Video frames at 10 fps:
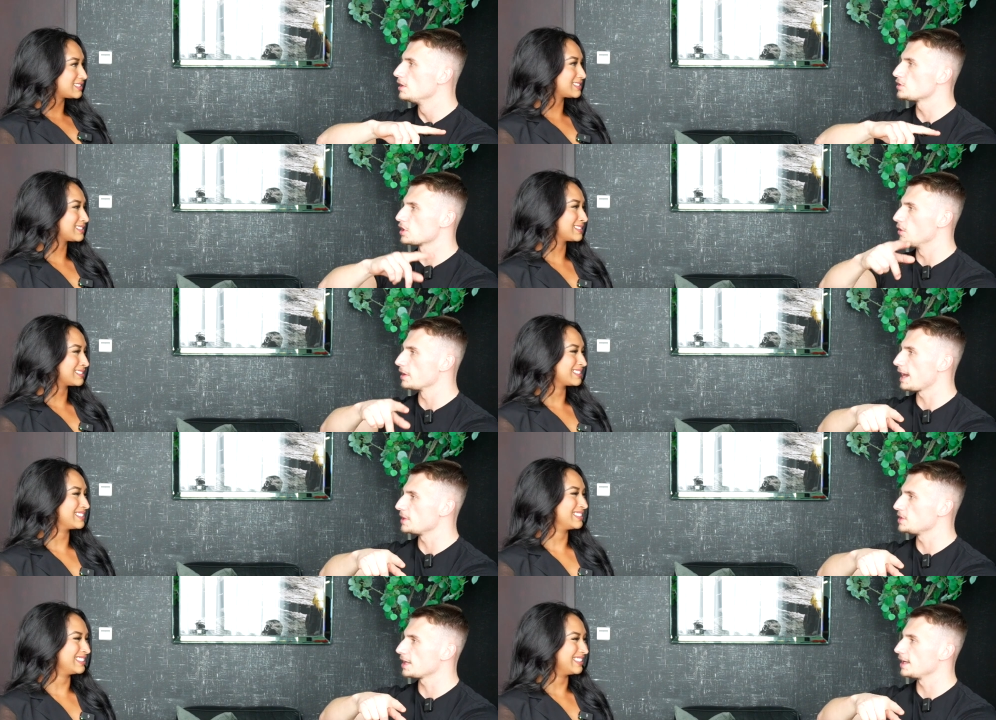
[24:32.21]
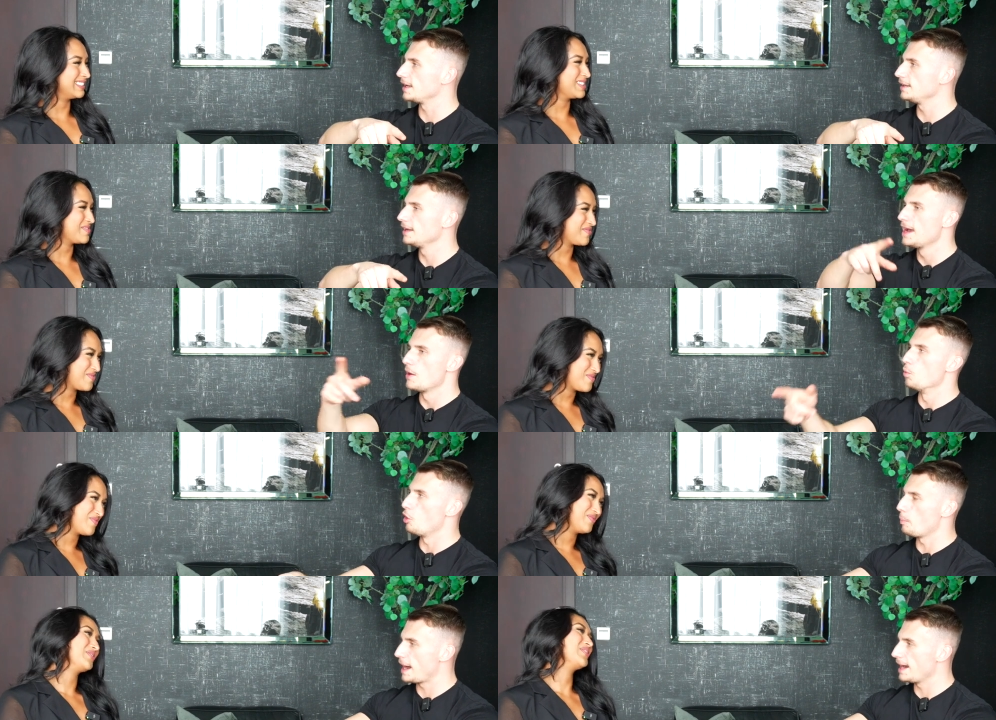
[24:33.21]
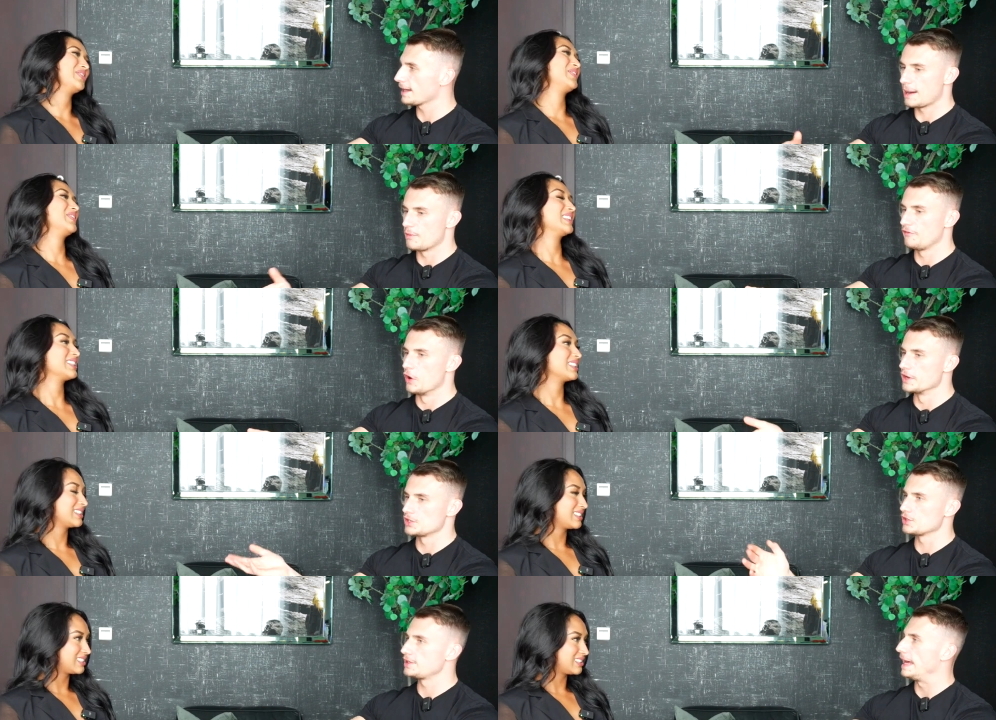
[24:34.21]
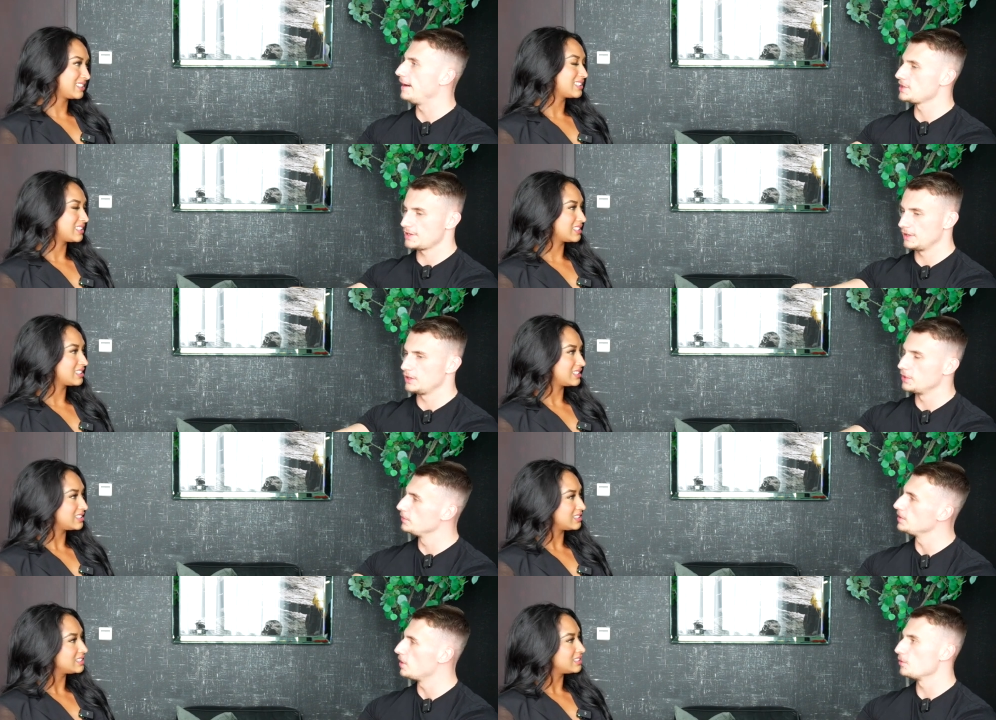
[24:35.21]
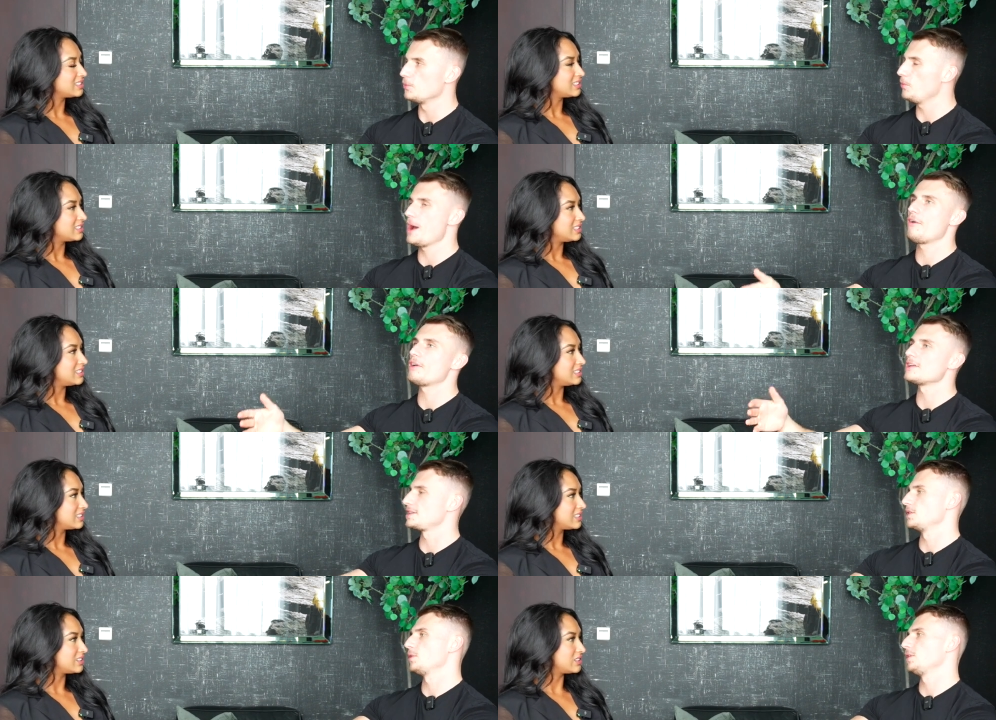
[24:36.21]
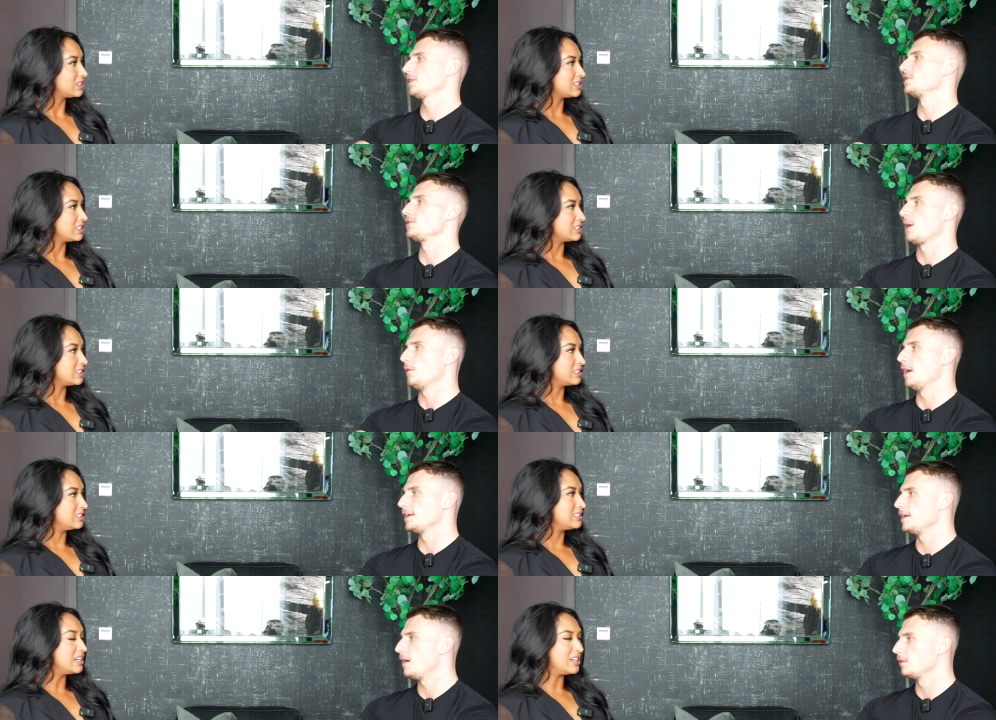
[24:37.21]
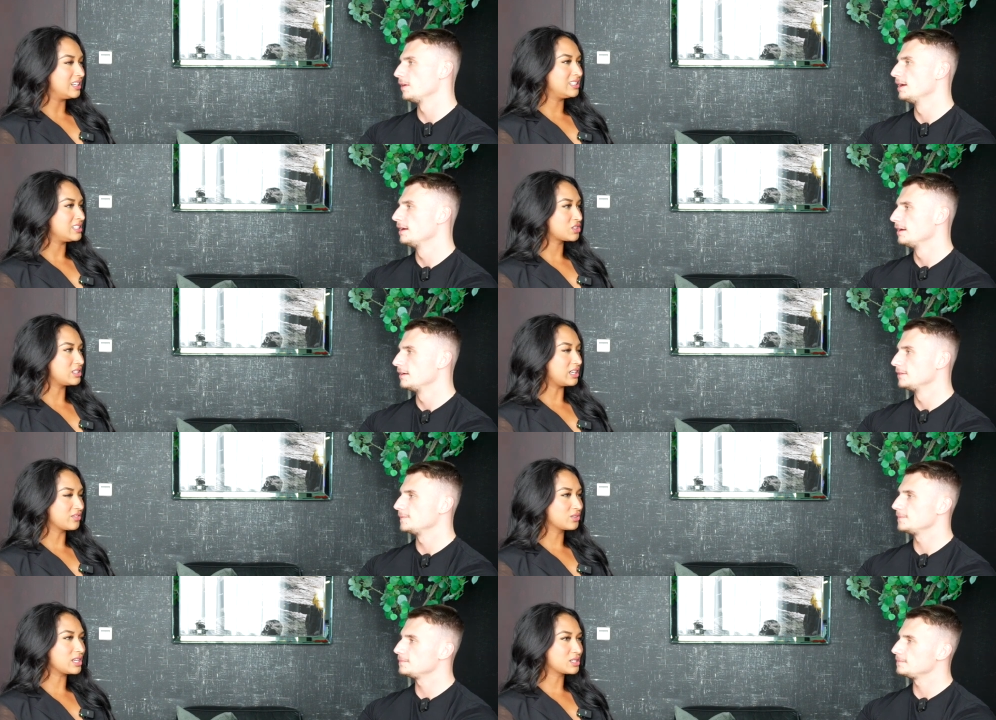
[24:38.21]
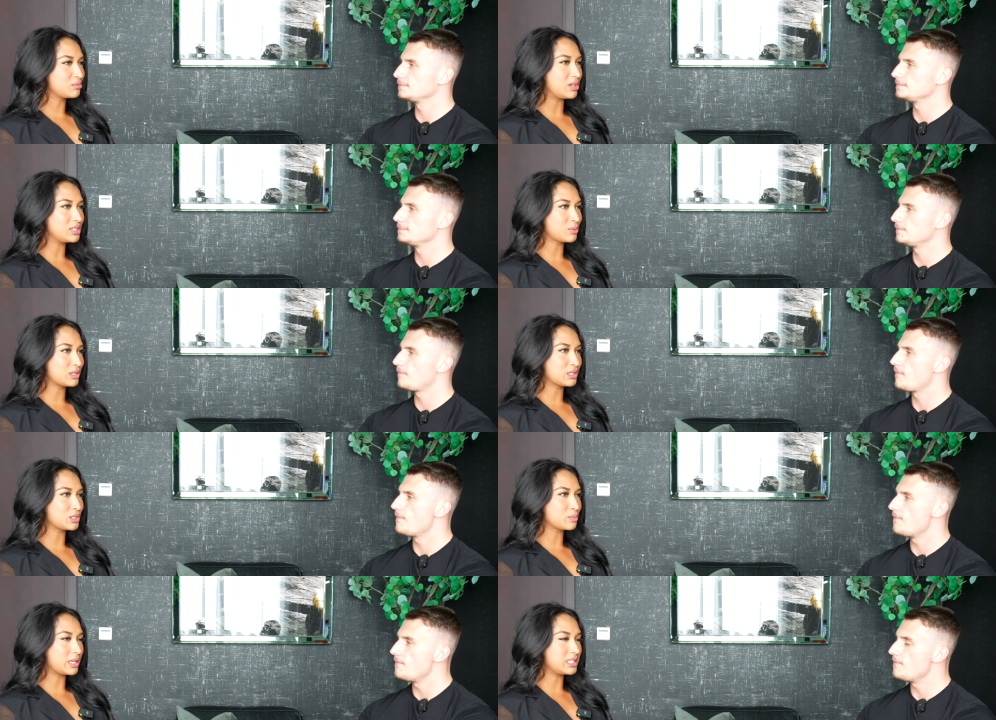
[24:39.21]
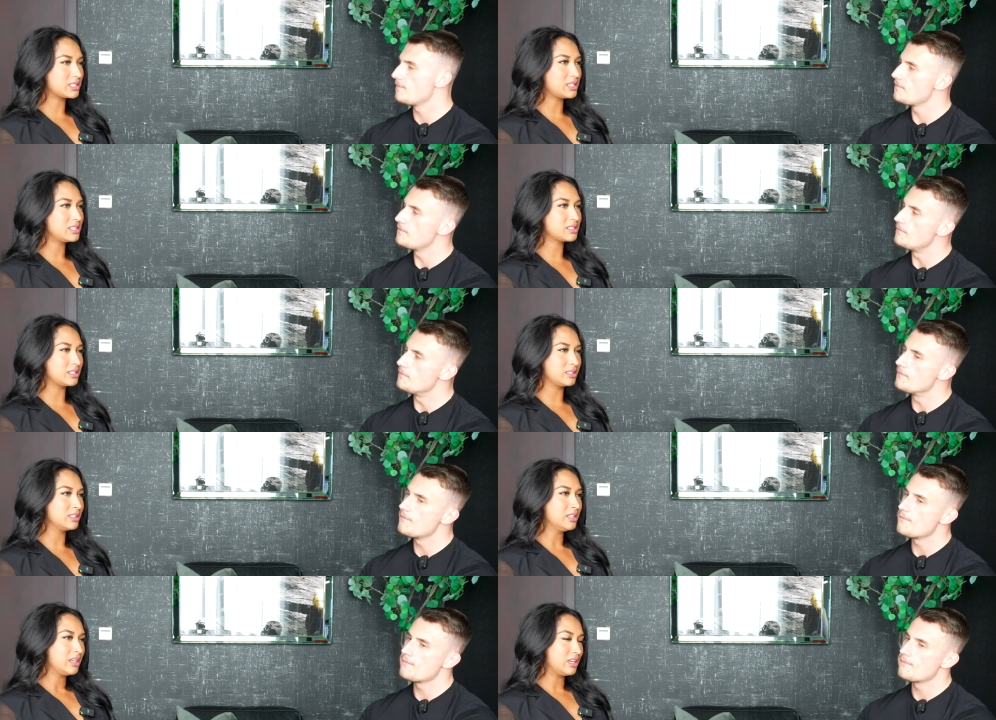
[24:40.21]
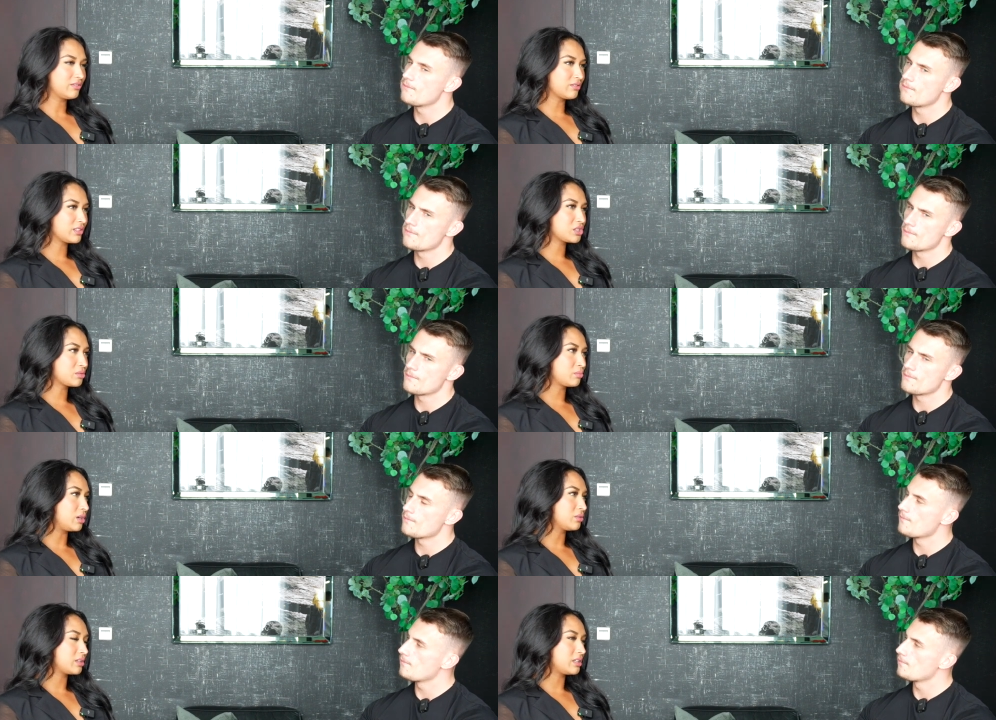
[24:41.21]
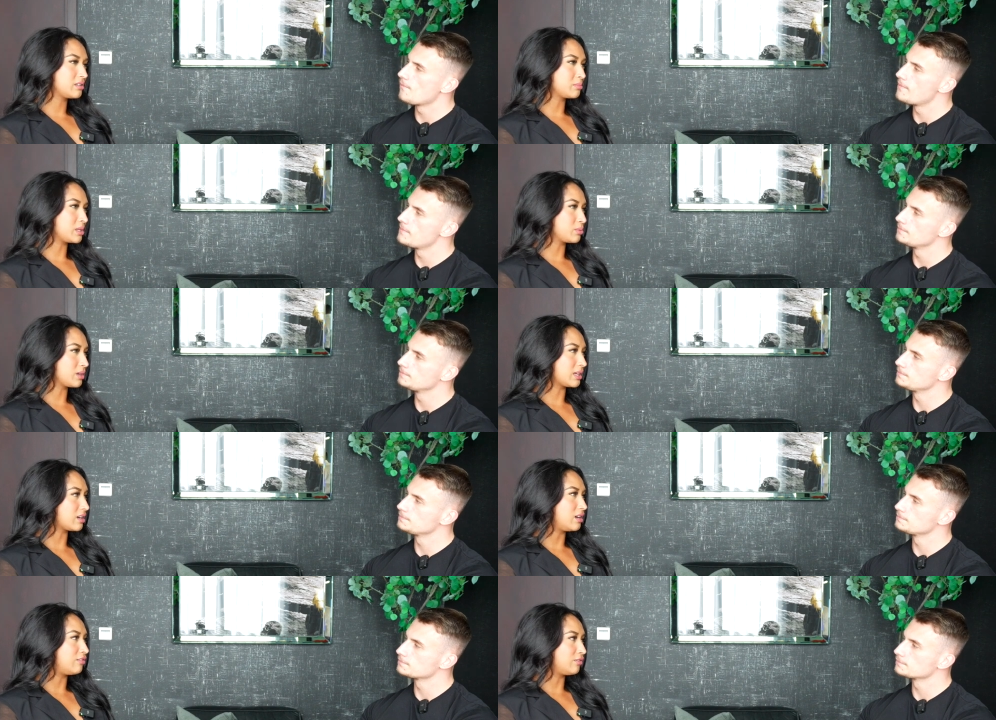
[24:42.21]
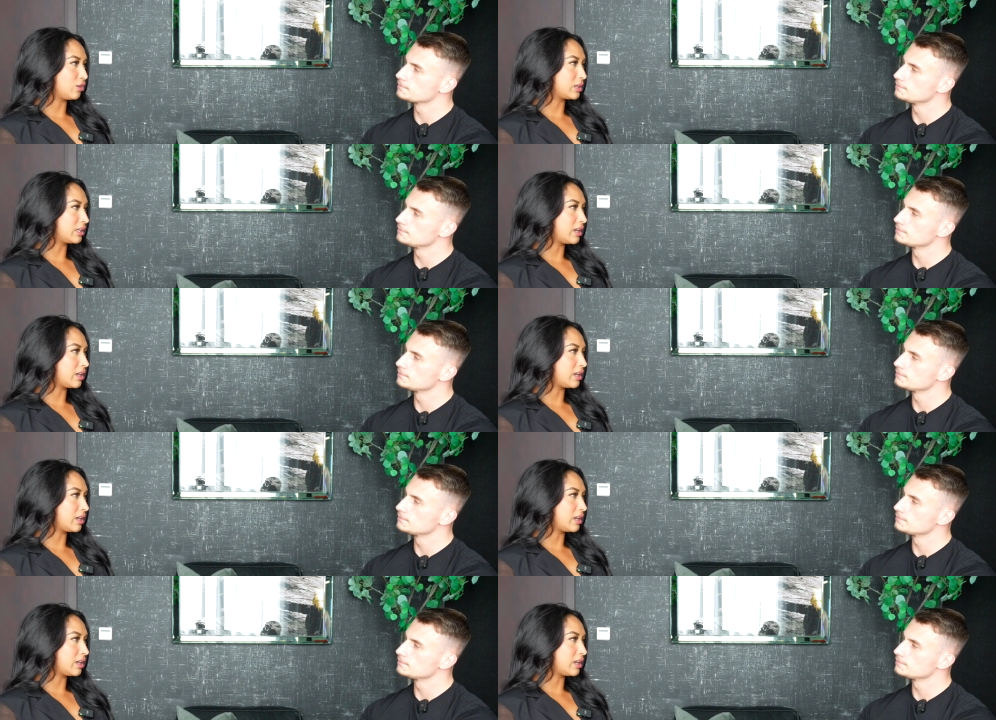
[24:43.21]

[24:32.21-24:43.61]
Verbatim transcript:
Speaker 1: to go and get my chicken, walk back, and my phone is just there as if a little, you know, where else in the world can you do that right
Speaker 2: now? Yeah, literally. I feel like Dubai is one of those places, and if the rich and wealthy and people like that are flocking